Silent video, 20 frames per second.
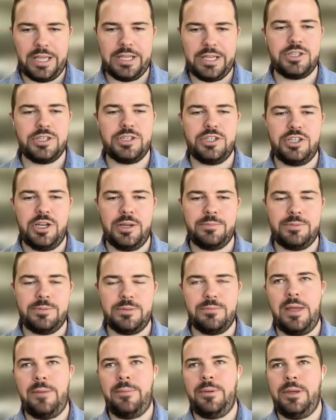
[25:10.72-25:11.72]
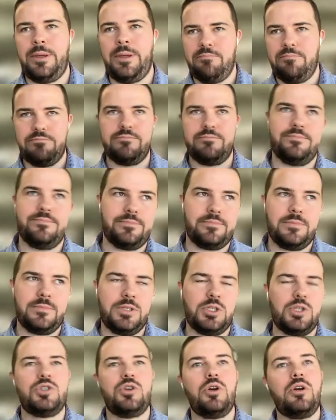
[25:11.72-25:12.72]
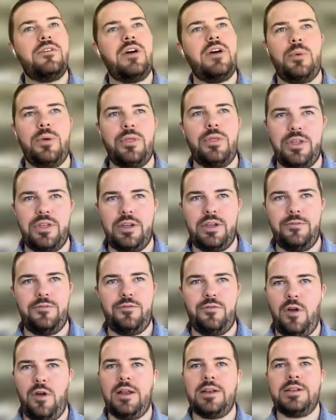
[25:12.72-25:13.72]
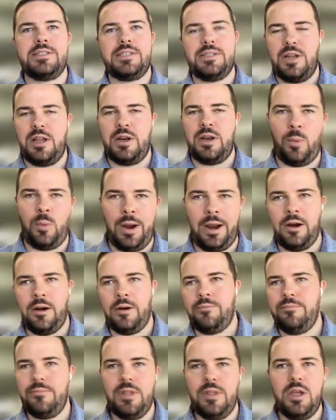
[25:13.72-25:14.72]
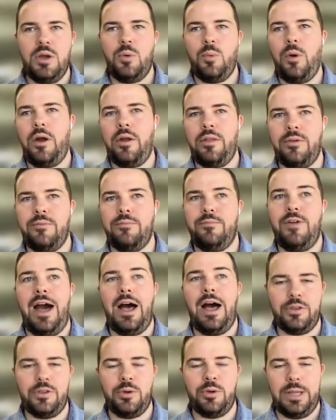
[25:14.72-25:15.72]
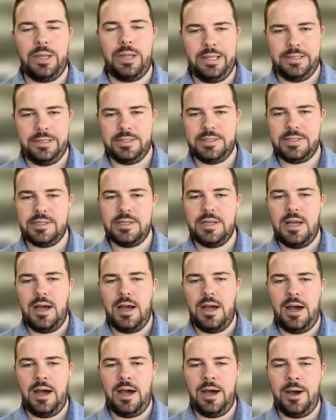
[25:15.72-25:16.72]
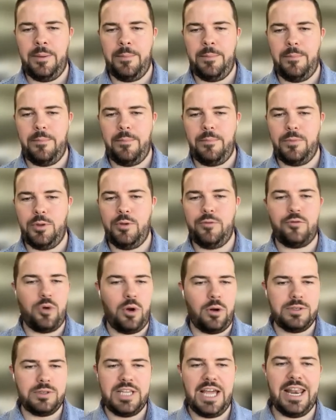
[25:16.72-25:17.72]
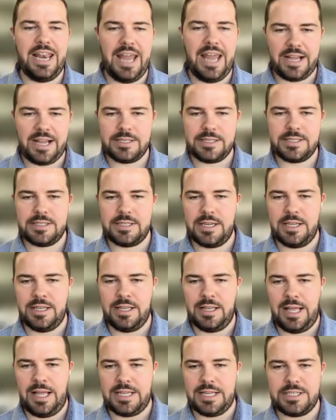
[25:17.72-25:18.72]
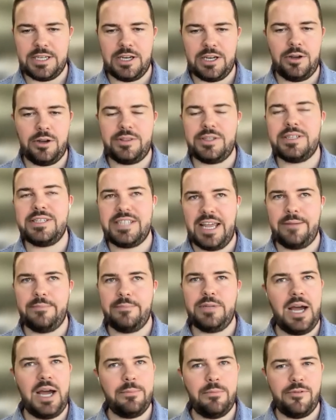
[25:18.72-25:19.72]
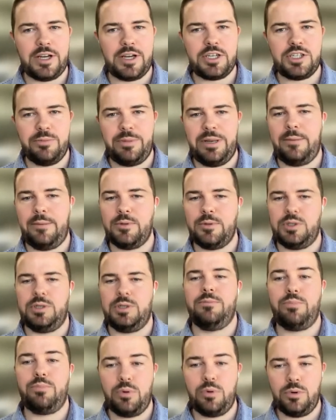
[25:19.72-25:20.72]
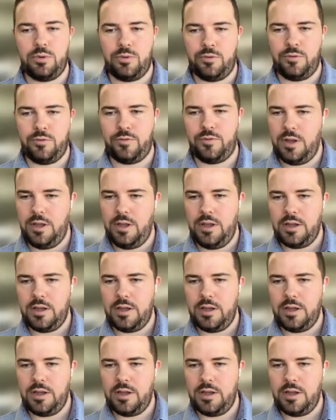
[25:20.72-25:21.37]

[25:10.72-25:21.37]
relationships, maybe so sort of how we think of front and where the value is. You've grown 10x in the last year. At the same time, you've actually been able to improve